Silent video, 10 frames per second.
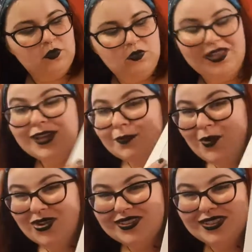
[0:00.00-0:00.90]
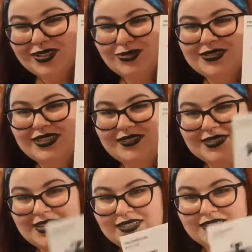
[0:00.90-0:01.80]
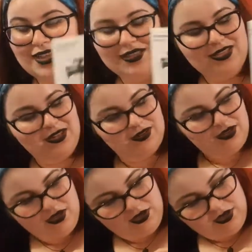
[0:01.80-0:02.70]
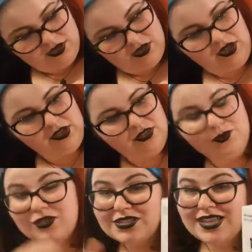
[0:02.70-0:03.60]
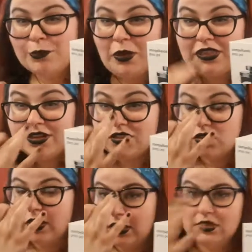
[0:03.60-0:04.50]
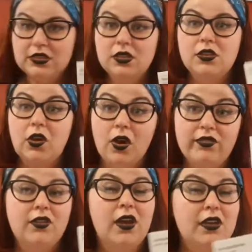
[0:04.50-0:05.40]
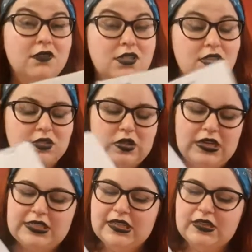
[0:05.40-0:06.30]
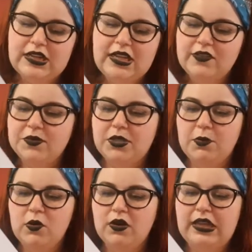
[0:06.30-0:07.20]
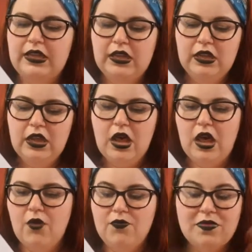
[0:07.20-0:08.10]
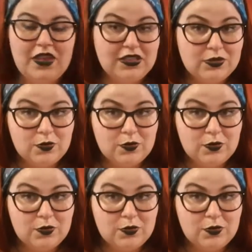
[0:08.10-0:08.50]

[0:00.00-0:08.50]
you like put the loose leaves in and then like the same way that it strains the coffee grounds, it strains out the leaves when you pour it. That's